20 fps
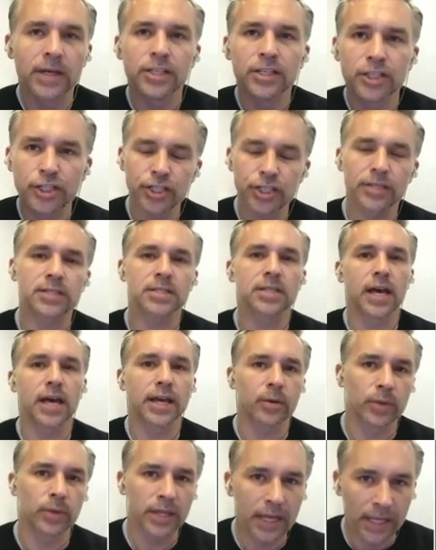just
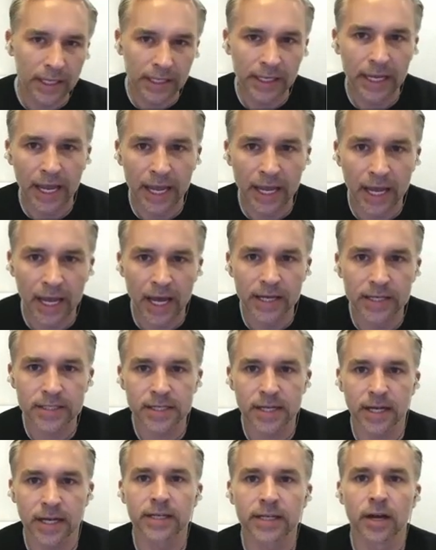like with any AI
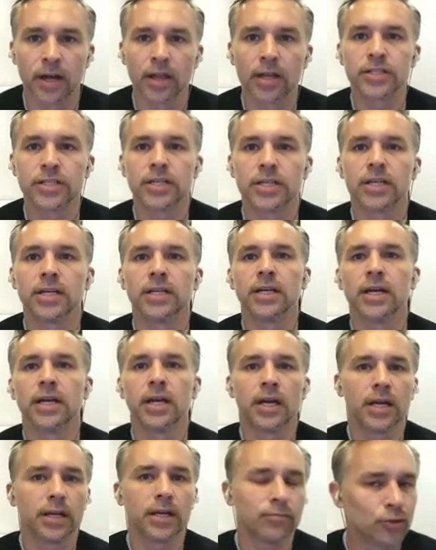technology,
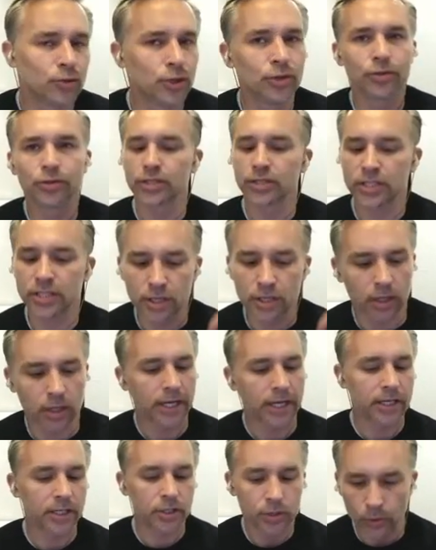you'll just start
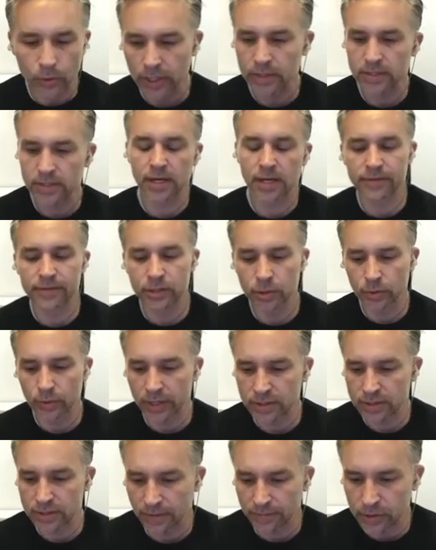like doing stuff,
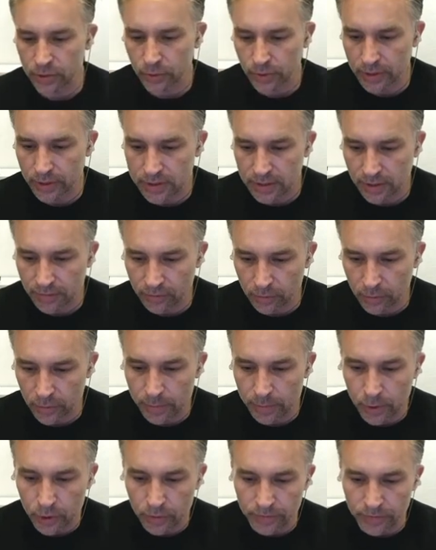doing stuff, doing stuff,
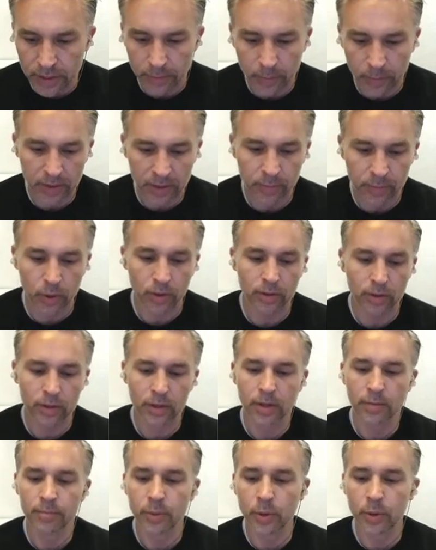removing people.
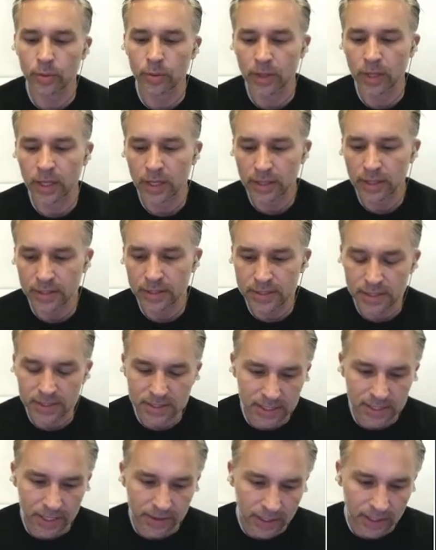Boom. Let's
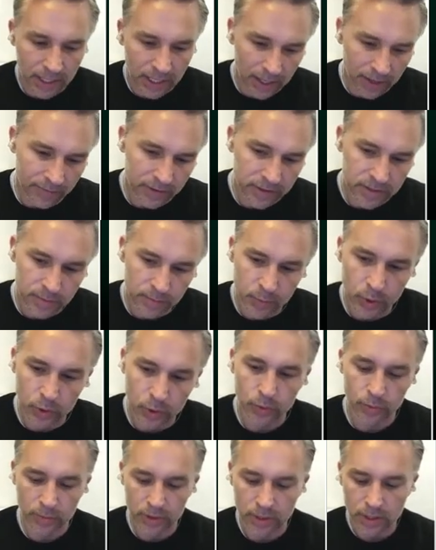extend the canvas.
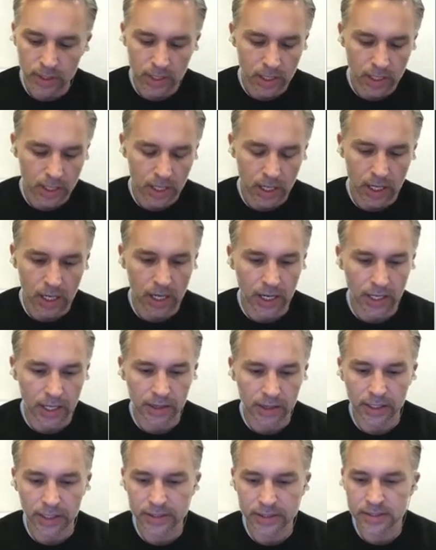Boom. Uh,
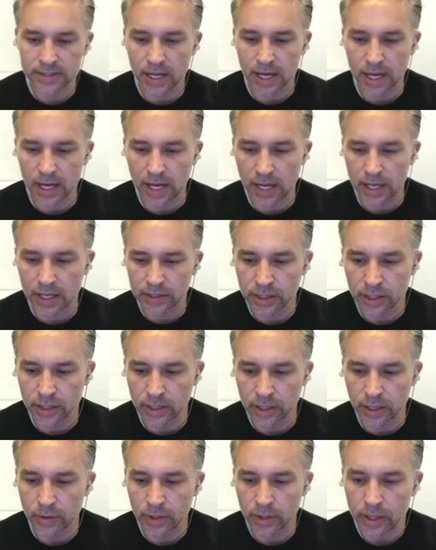let's uh, you
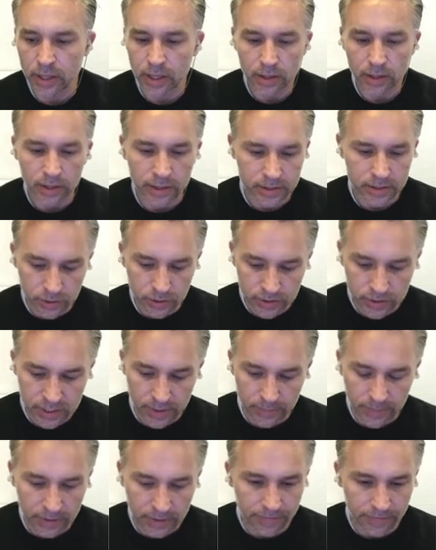know, let's do
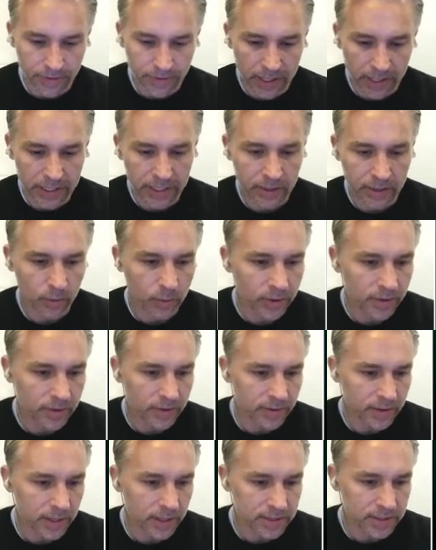something fun here with
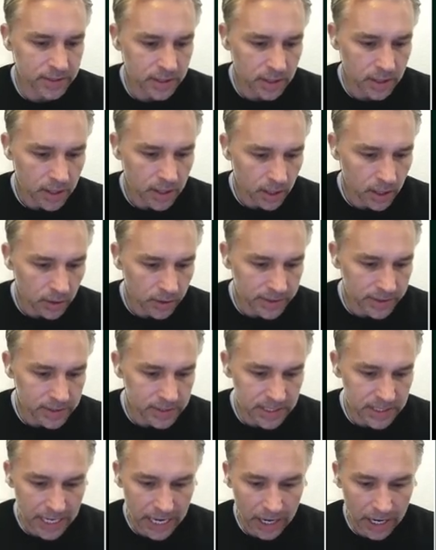this. Oh, let's
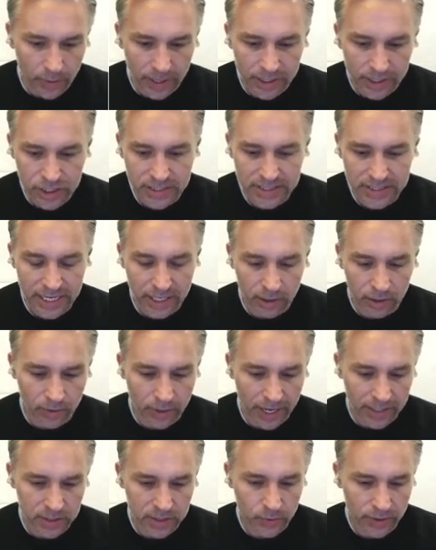see how it just
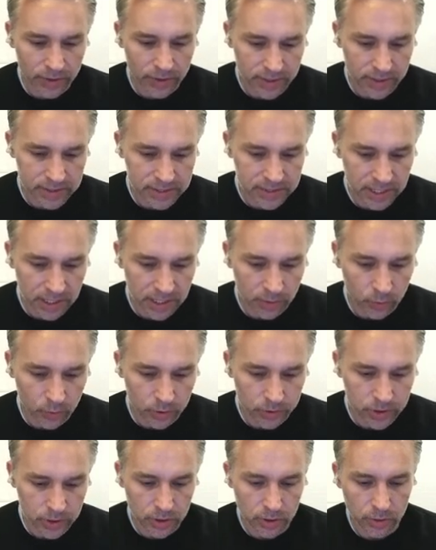interacts with this scene. We'll
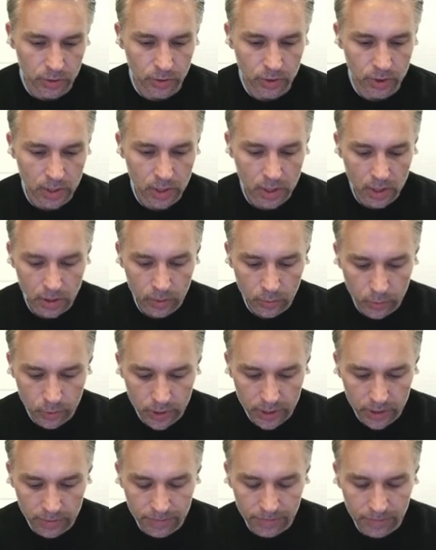do
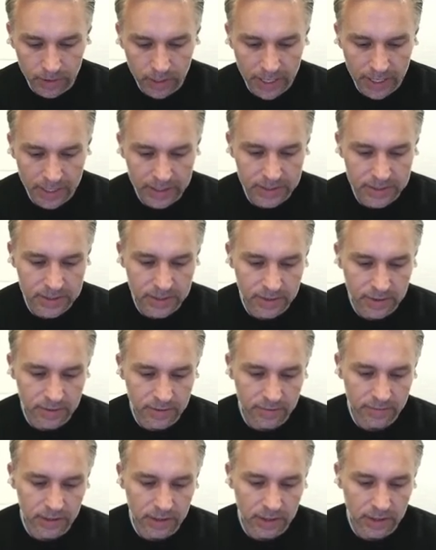
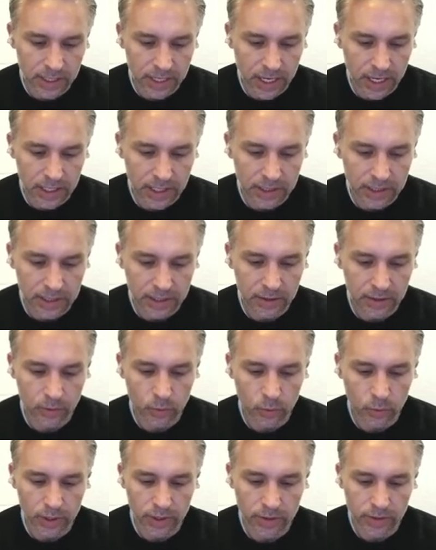reflective lake
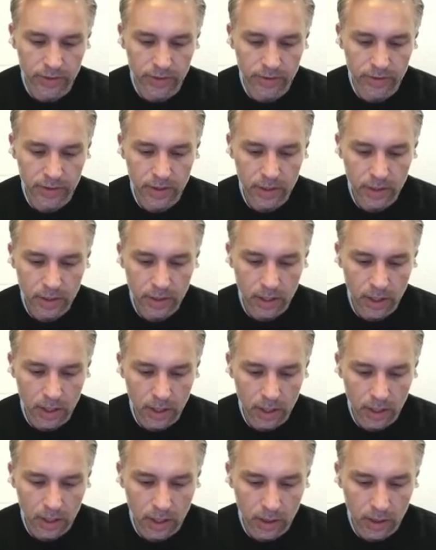with
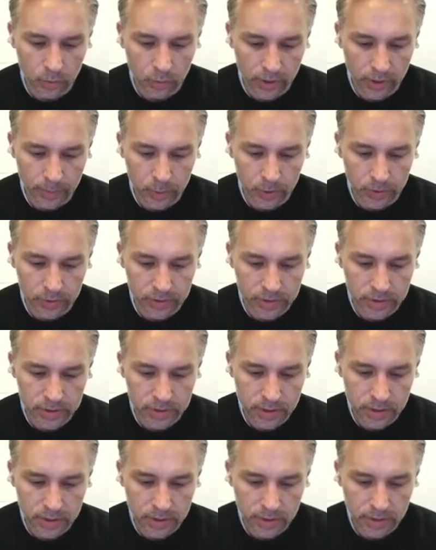uh,
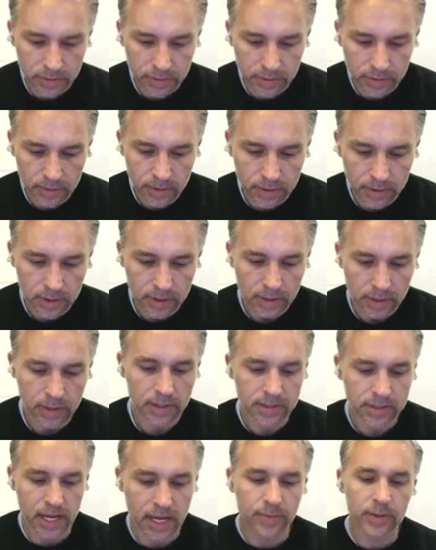ripples.
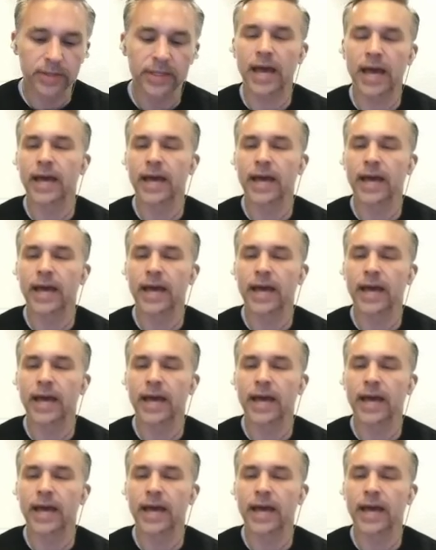Typing